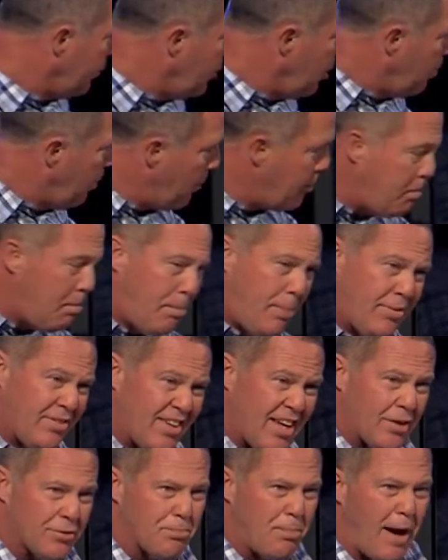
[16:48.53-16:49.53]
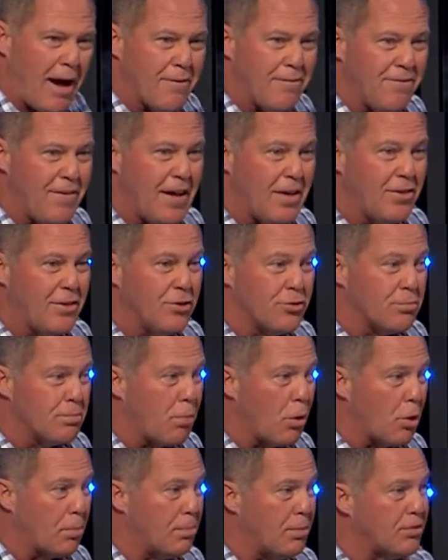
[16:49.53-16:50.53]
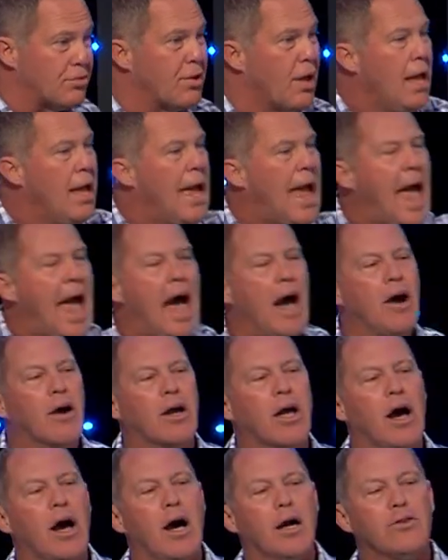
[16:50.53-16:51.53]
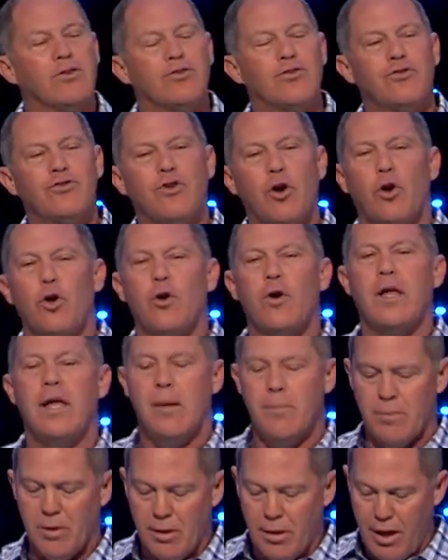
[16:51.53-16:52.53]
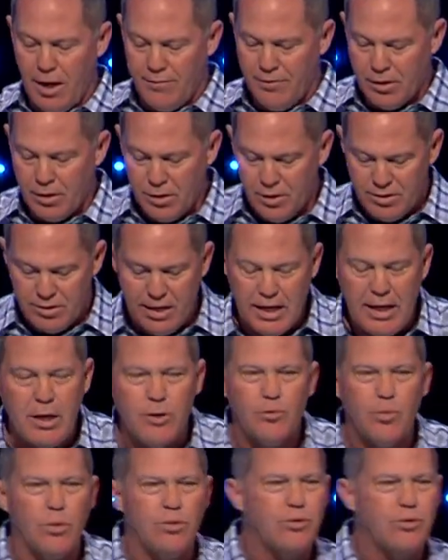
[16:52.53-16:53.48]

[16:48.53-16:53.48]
to possess by faith his purpose, how God stirred him to love and good deeds